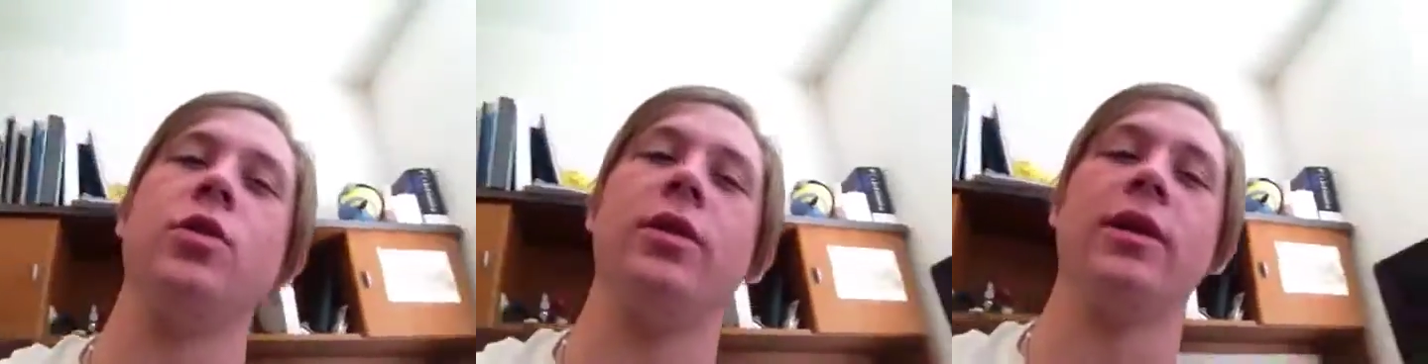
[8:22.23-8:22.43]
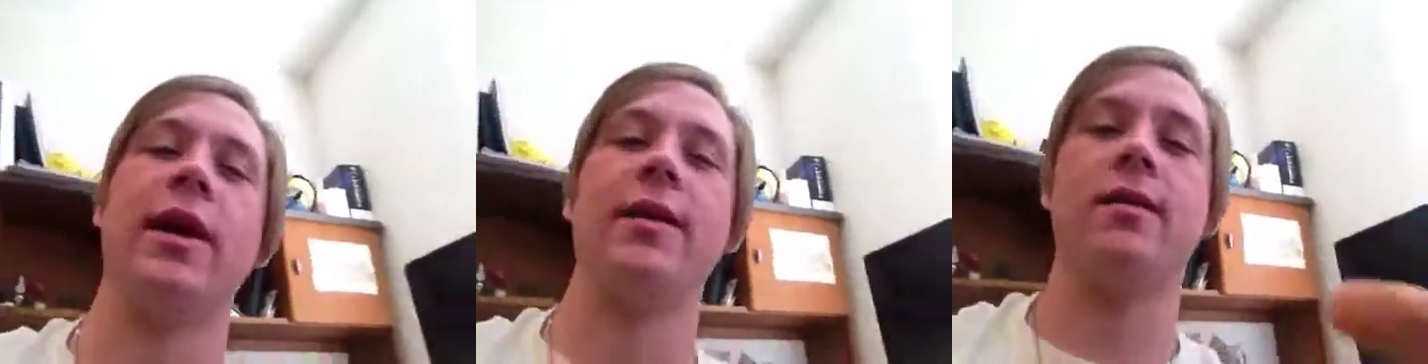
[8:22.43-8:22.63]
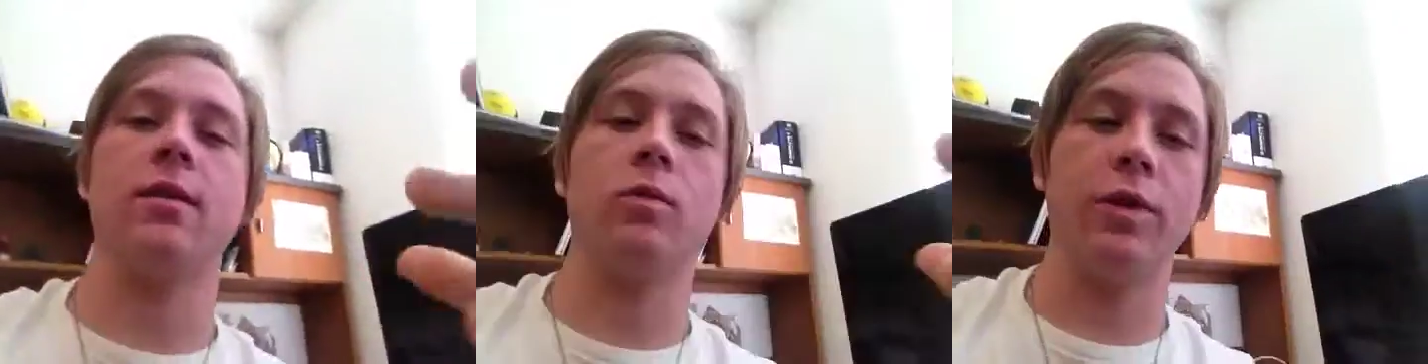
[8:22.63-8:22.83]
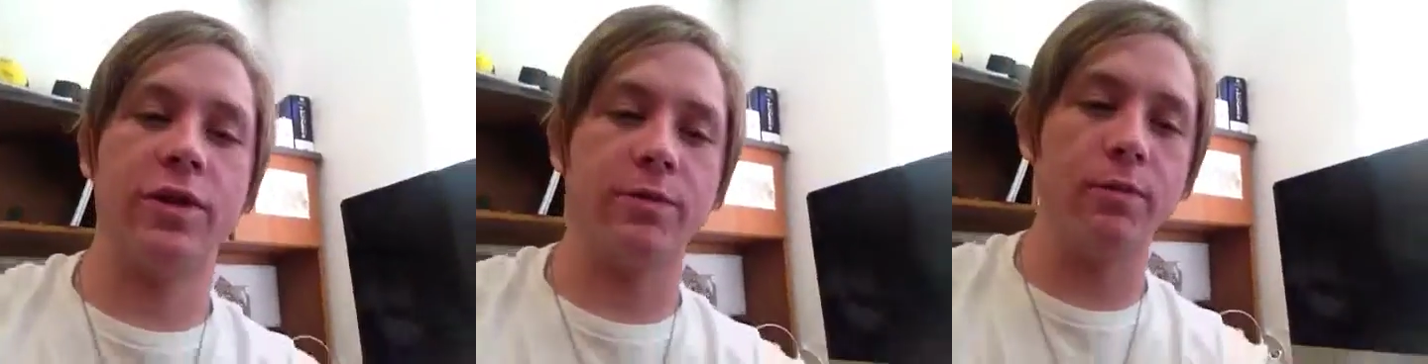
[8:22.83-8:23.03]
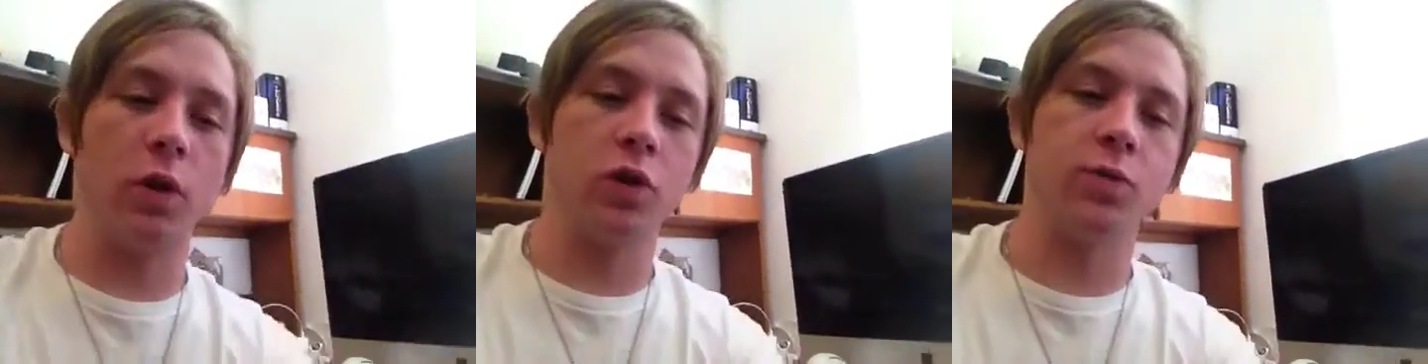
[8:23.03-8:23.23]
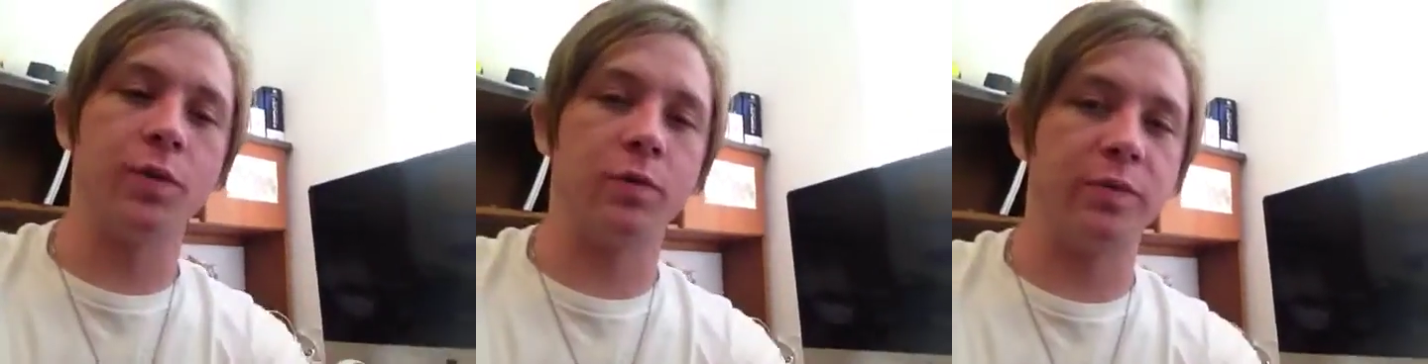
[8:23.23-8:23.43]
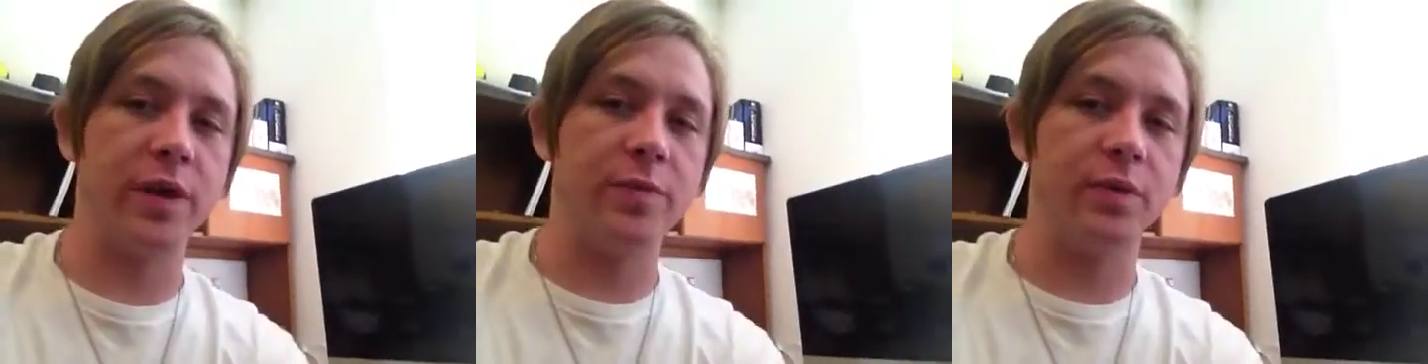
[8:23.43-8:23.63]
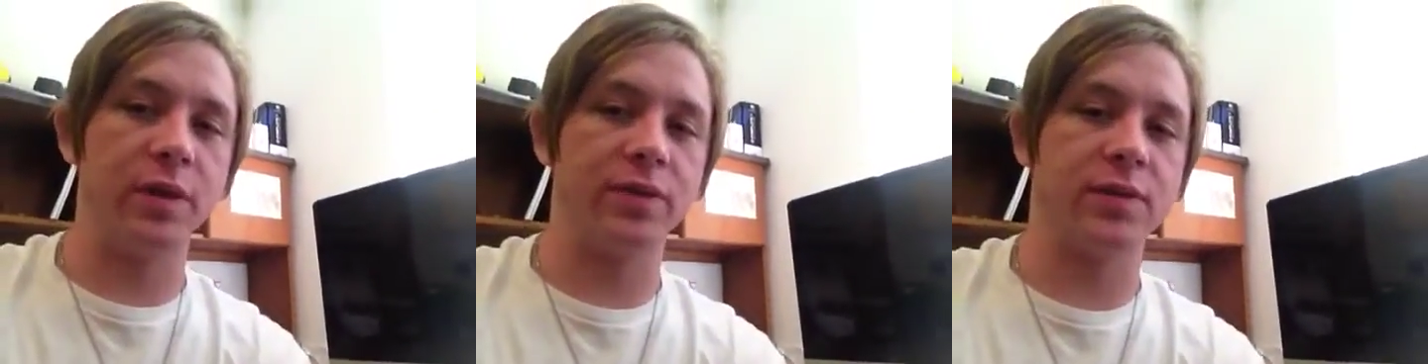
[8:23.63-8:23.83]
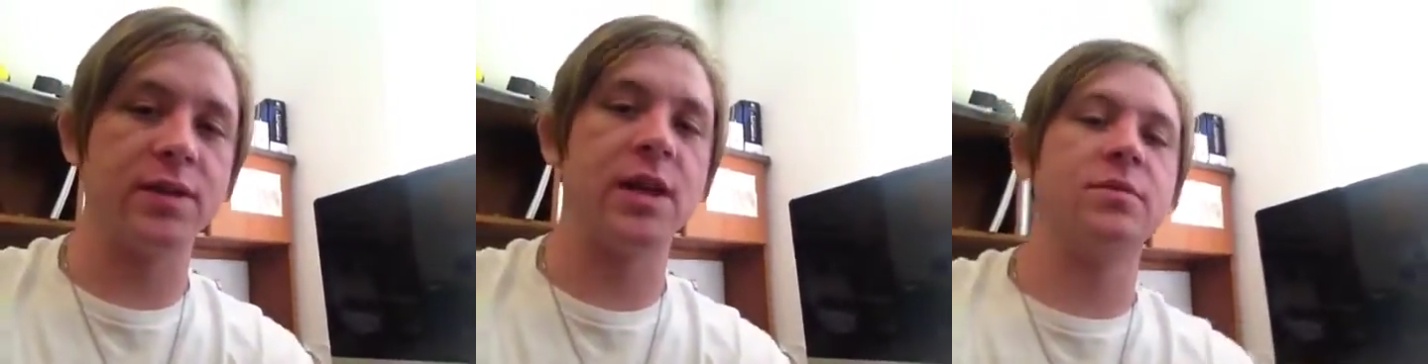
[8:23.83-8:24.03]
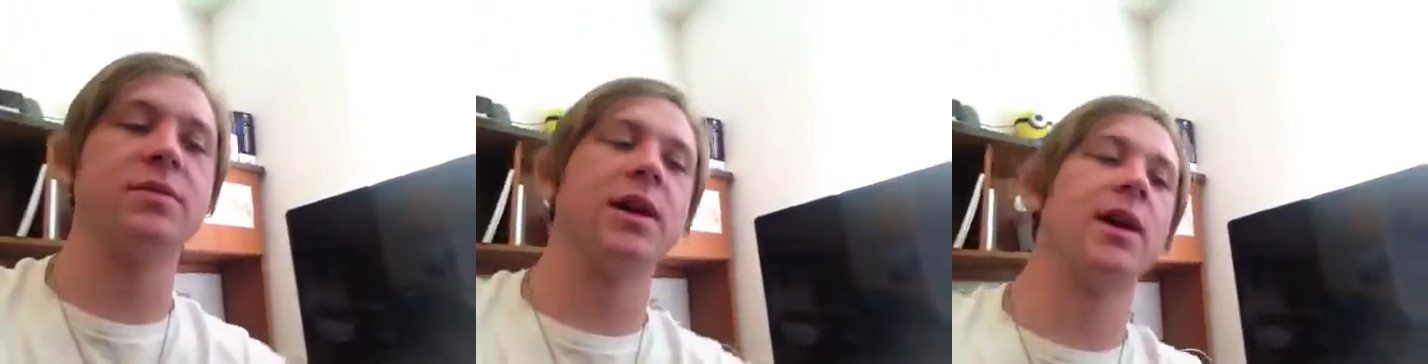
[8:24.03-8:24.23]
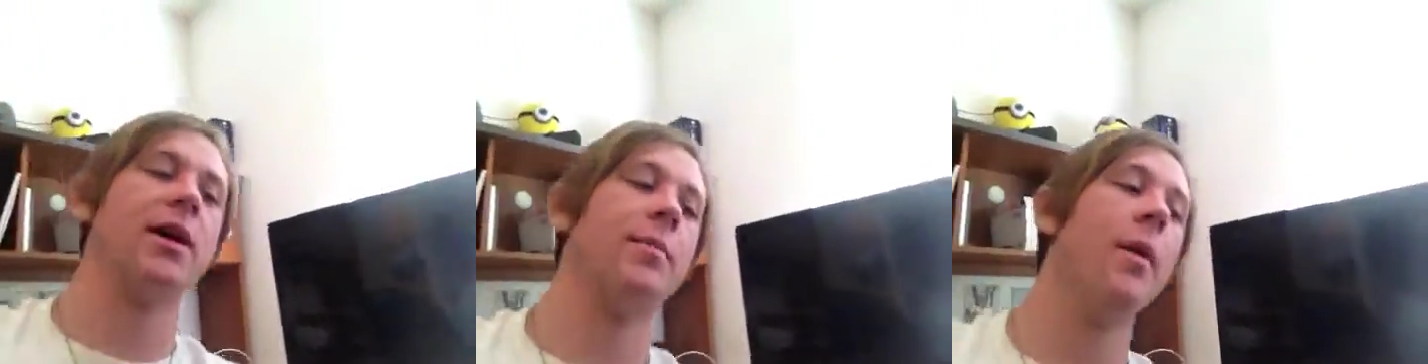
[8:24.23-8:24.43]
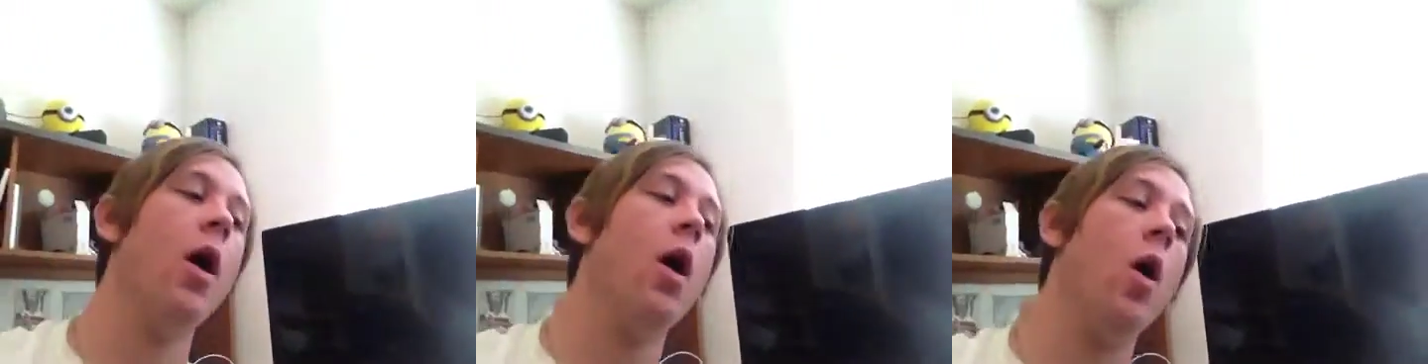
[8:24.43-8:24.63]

it with multiple people at the same time,